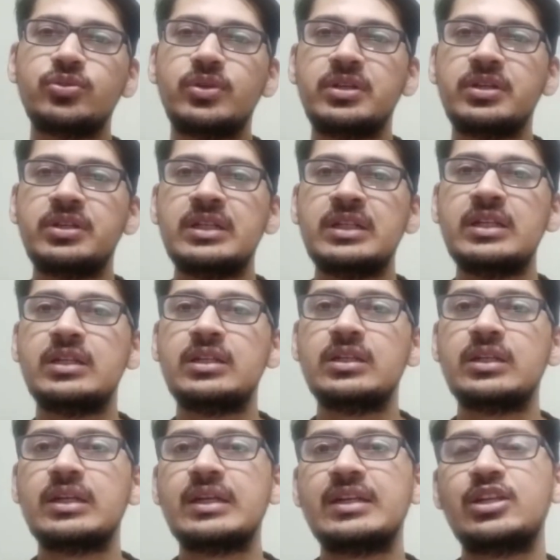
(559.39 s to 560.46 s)
1
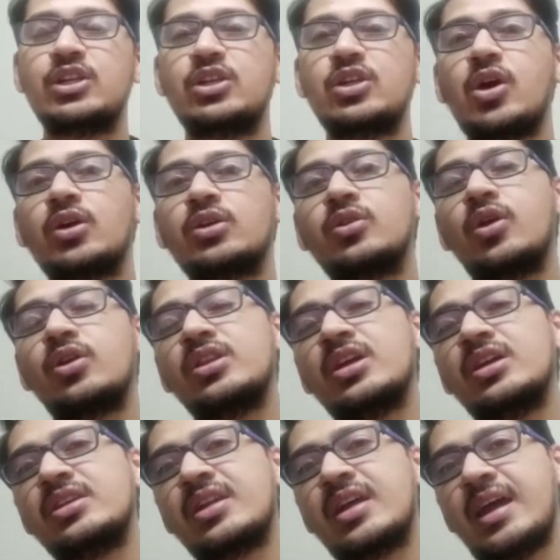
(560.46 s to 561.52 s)
on the
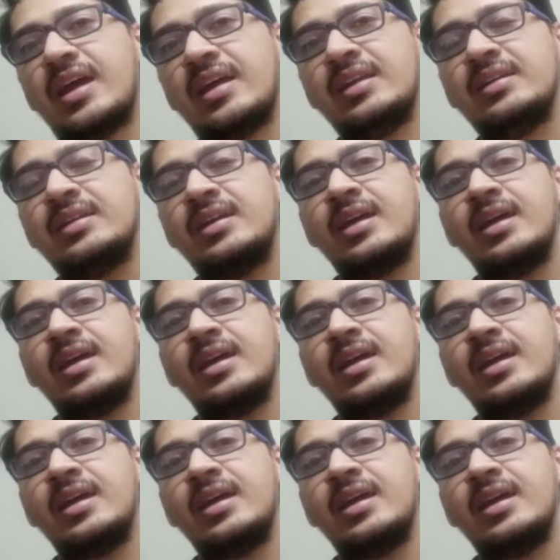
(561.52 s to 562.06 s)
other hand,